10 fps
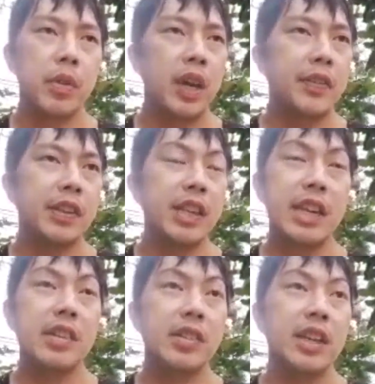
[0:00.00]
if it's
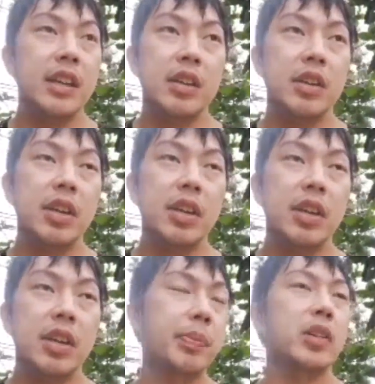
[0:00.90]
easy, you
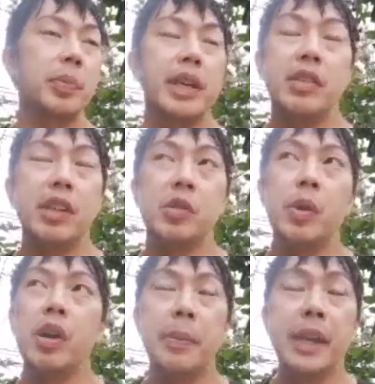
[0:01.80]
expect it to be easy as
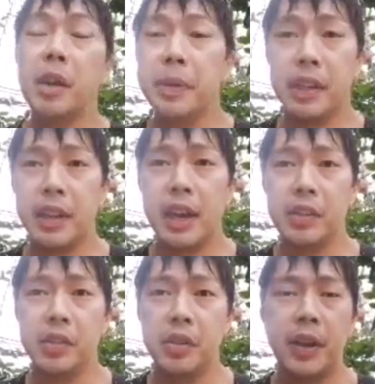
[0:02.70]
well. It may not be the
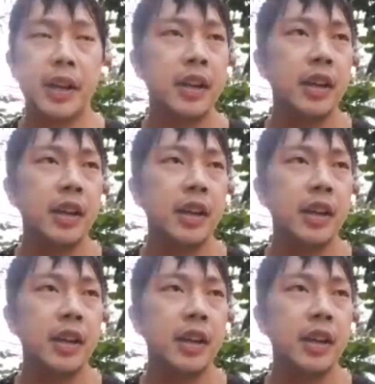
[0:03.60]
case, all right?